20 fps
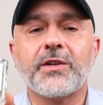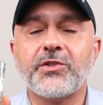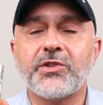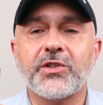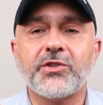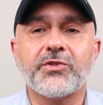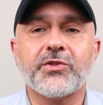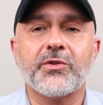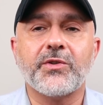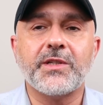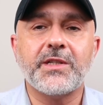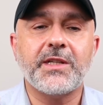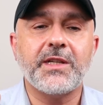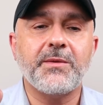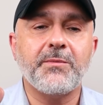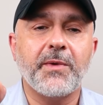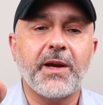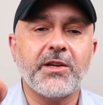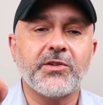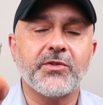the Ginger in
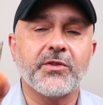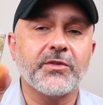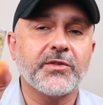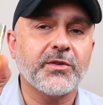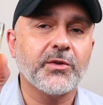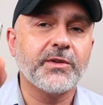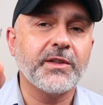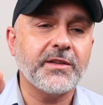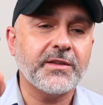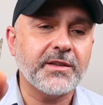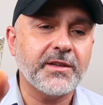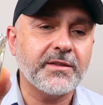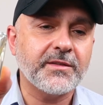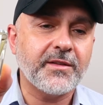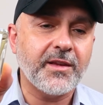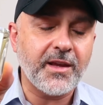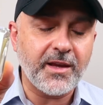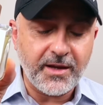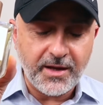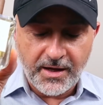D Major. So this
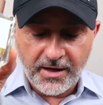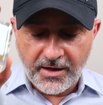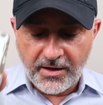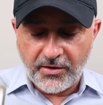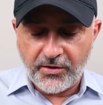is the